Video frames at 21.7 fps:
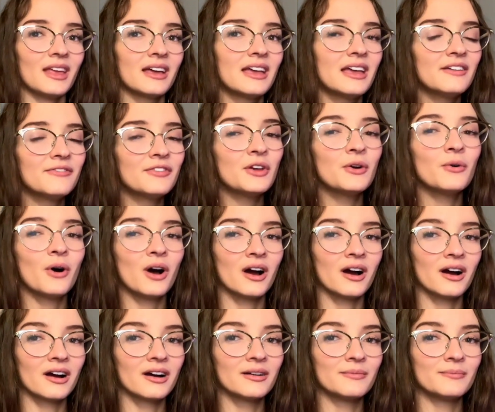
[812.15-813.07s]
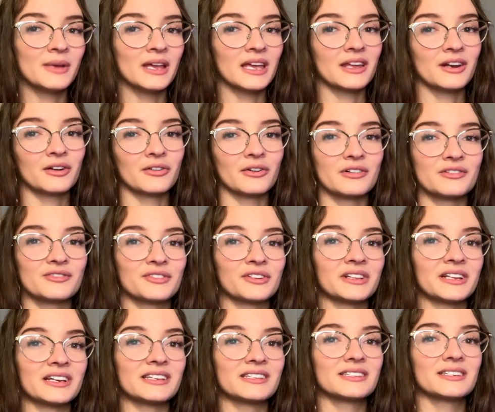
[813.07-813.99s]
If you are making a grocery
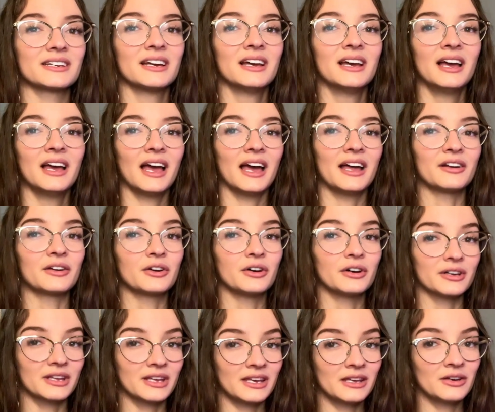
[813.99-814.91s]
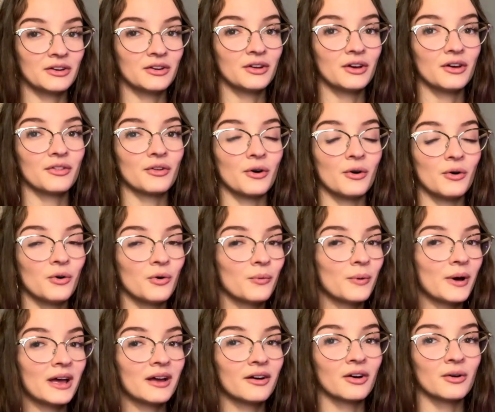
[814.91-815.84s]
list and cooking the whole
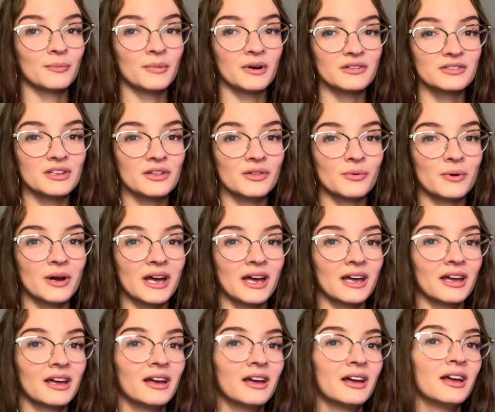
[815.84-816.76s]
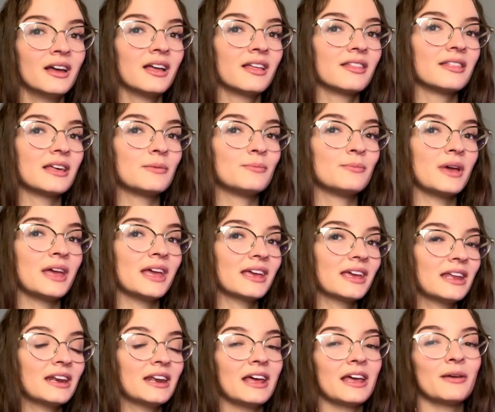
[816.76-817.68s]
way or most of the way, then
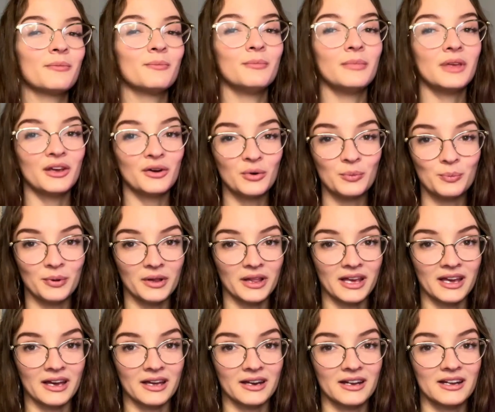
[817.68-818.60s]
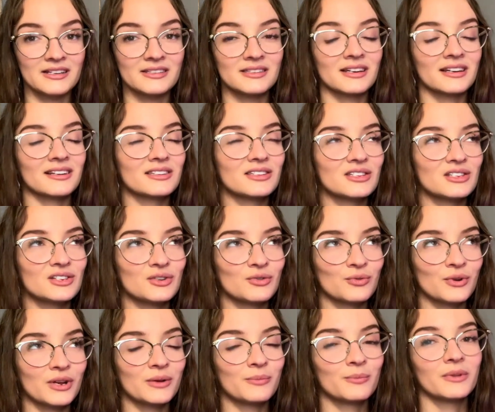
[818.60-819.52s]
making a meal plan is
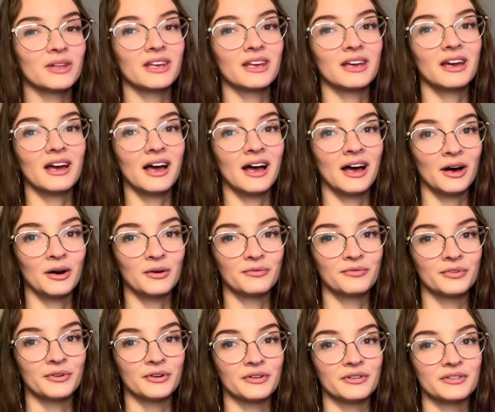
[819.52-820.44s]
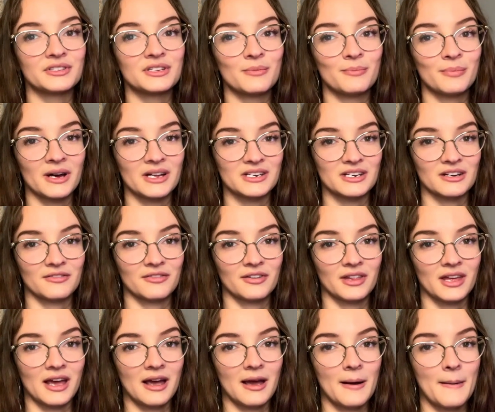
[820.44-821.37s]
extremely helpful to budget for
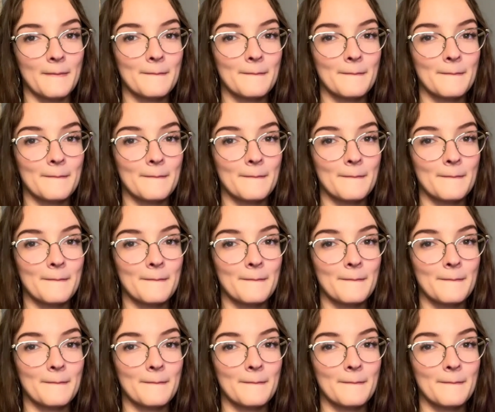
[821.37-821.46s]
that.